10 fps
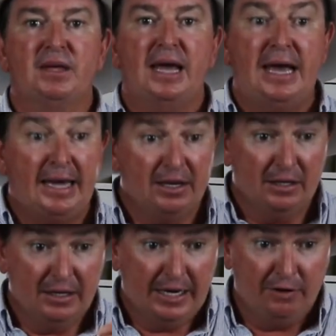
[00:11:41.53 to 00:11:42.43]

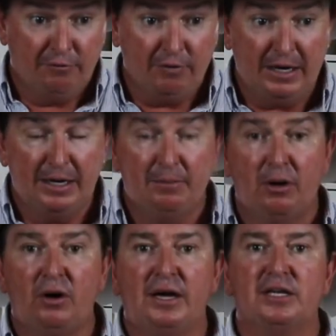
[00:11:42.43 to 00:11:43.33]
And in front and
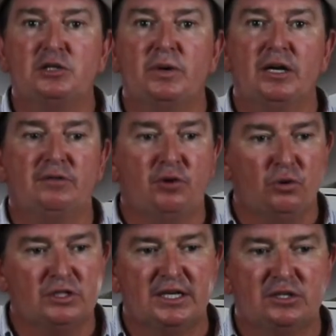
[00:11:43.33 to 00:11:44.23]
behind as well, if the
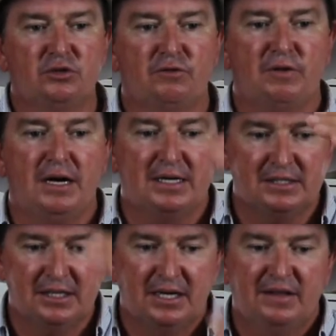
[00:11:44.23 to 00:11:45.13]
horse gets too fast,